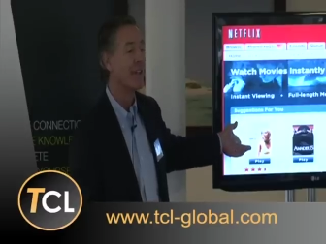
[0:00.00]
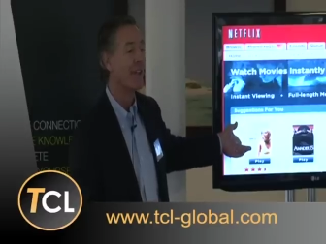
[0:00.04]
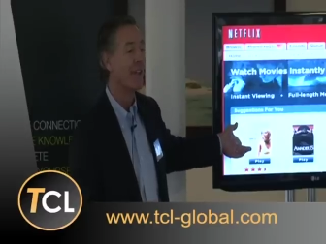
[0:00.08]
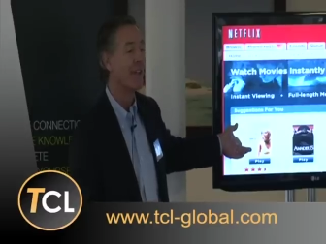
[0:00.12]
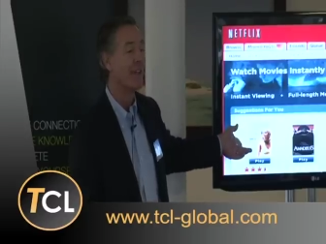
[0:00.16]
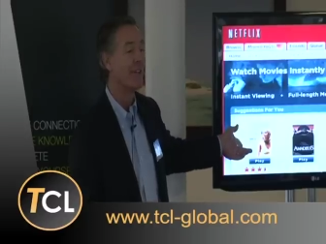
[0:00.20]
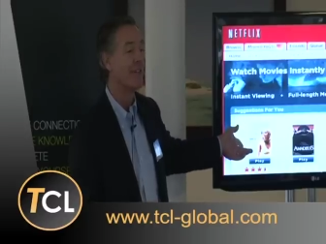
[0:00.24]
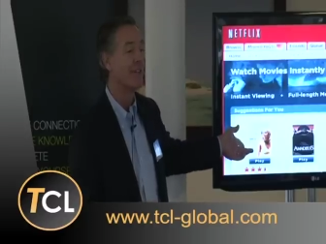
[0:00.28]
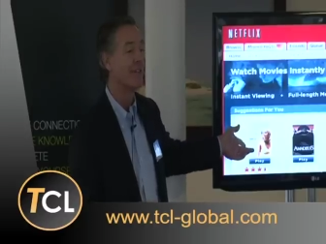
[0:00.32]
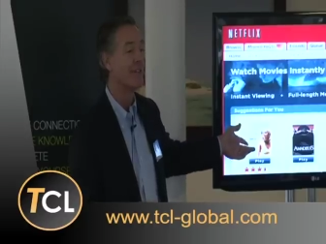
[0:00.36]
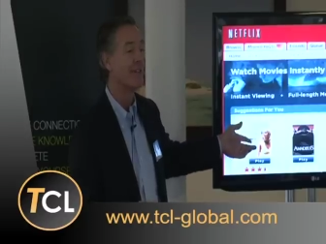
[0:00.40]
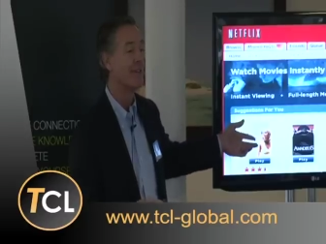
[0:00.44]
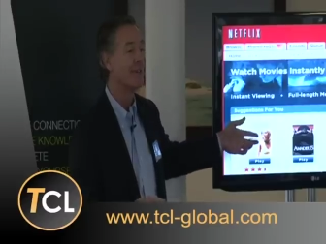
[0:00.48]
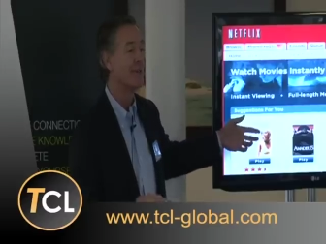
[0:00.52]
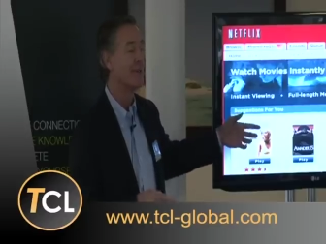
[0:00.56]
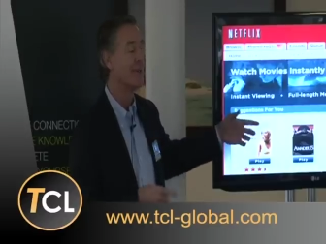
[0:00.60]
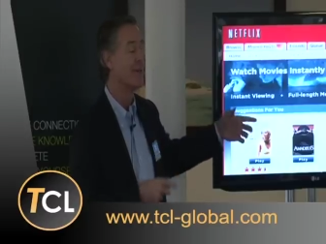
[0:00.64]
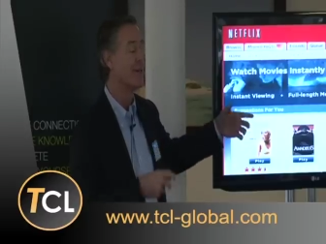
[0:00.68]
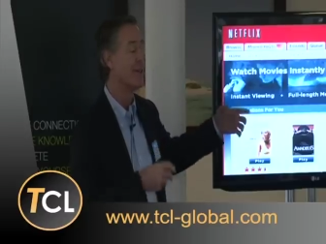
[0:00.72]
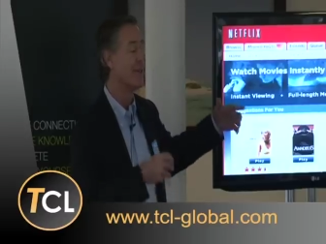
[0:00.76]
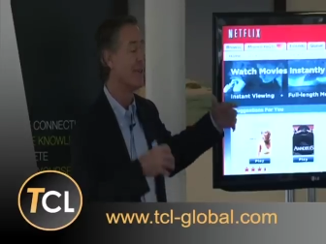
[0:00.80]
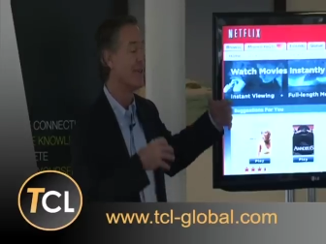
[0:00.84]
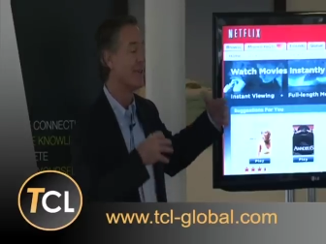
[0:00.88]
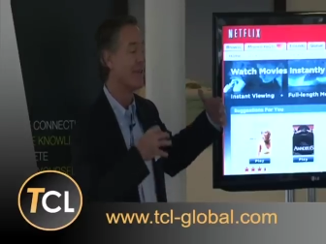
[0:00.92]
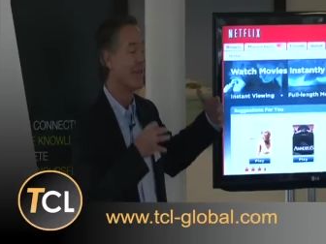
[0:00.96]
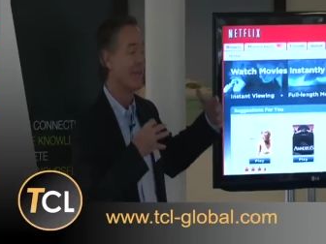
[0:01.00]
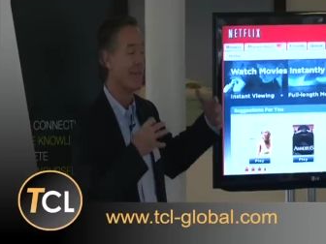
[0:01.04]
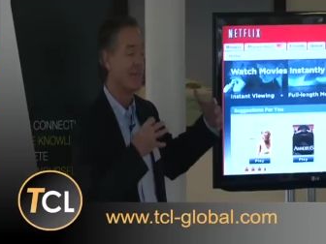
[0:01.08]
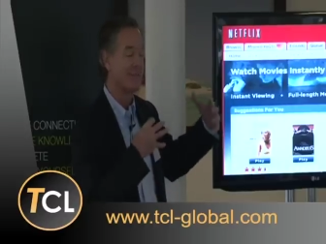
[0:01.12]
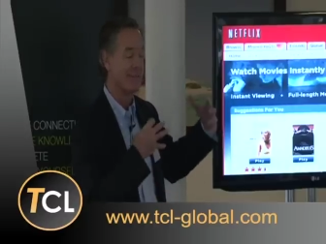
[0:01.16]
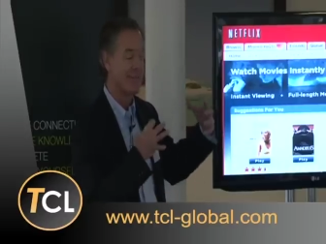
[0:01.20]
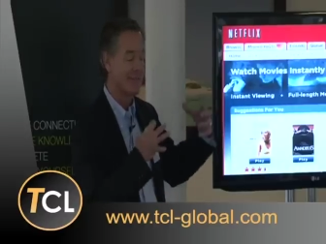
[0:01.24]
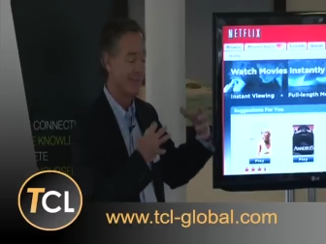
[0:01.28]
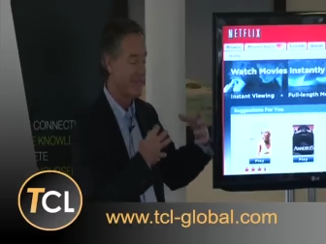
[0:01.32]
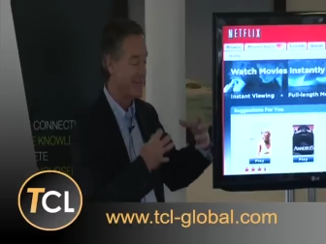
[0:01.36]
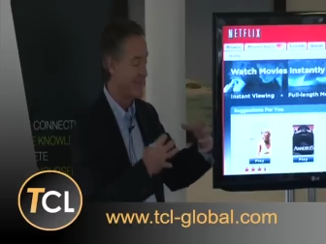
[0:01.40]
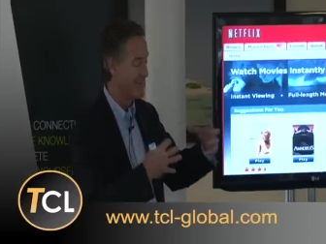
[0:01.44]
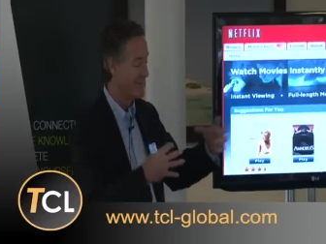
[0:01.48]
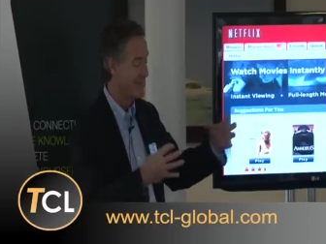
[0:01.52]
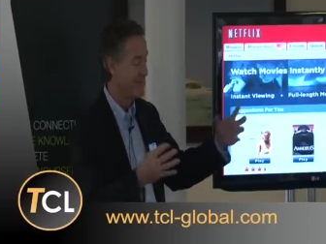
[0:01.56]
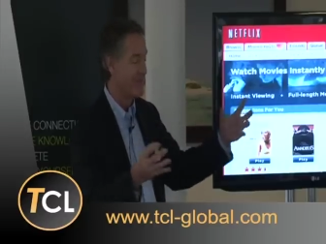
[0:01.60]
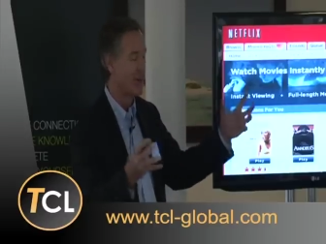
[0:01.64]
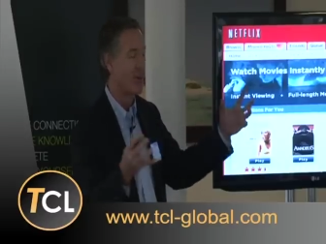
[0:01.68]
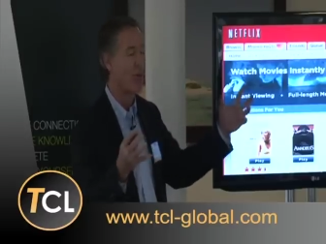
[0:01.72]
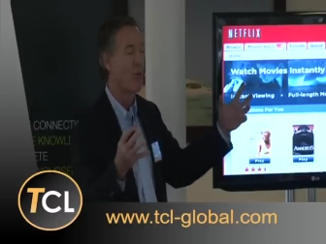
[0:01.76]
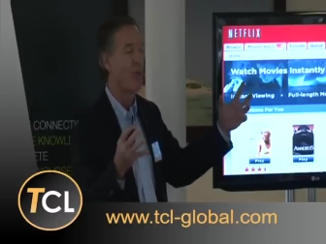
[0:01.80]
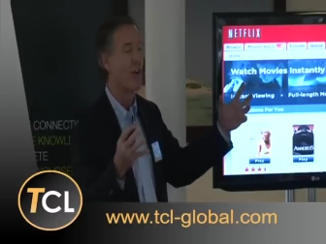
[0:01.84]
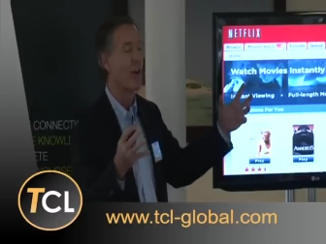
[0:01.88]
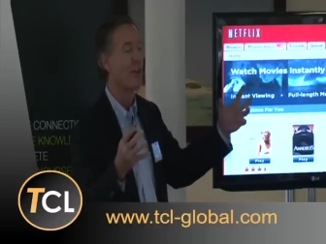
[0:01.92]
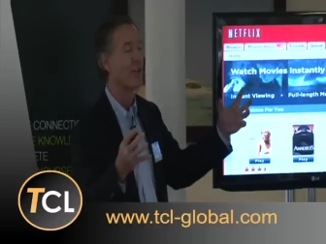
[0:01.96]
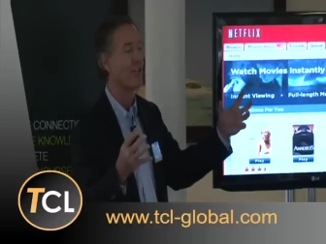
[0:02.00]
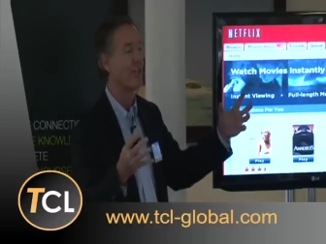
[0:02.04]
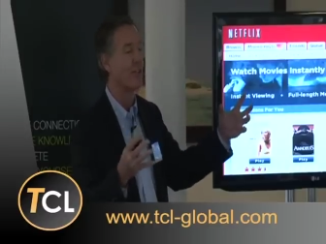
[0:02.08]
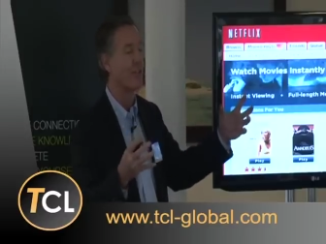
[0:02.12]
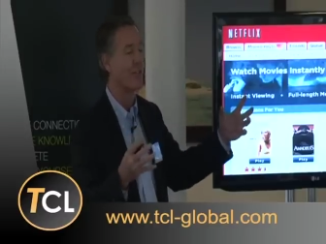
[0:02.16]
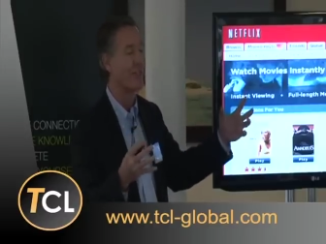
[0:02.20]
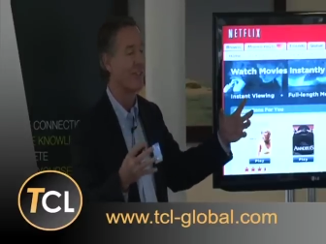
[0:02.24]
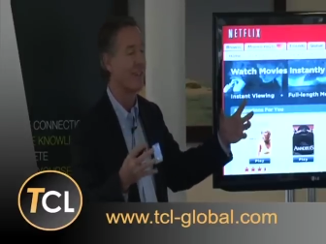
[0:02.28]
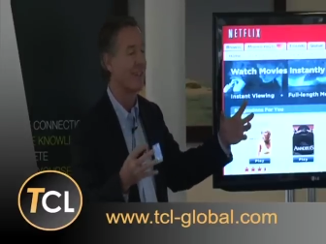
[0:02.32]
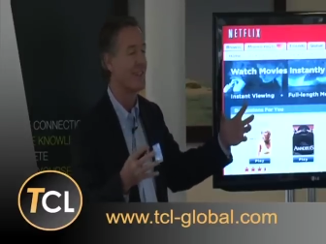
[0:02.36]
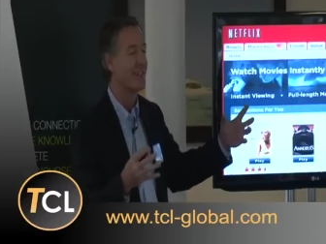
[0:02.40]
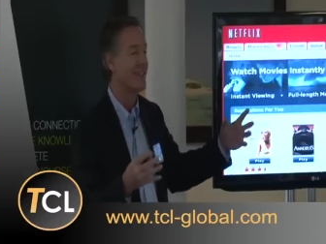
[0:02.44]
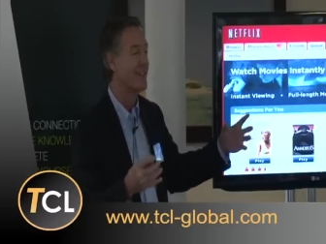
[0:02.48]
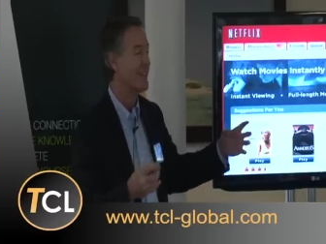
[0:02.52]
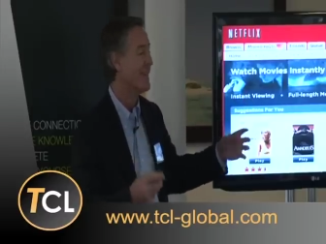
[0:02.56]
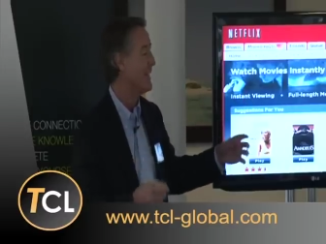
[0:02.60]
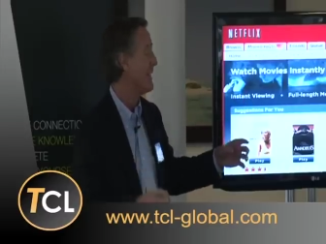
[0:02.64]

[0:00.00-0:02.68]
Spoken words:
And so it just crushes it.